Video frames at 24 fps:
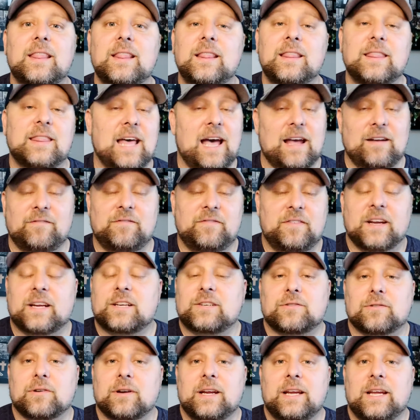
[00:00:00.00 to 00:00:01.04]
that
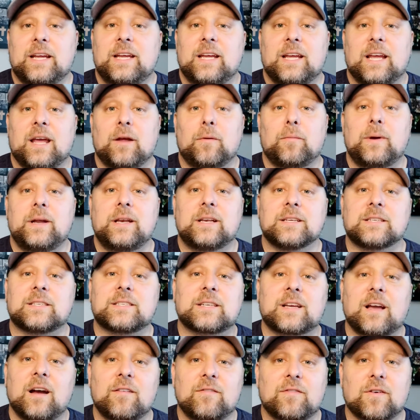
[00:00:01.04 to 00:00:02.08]
victory and we
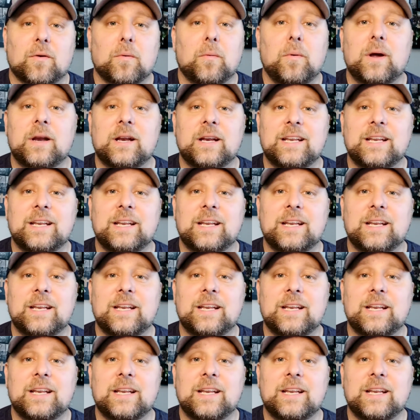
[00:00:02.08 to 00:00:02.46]
discover what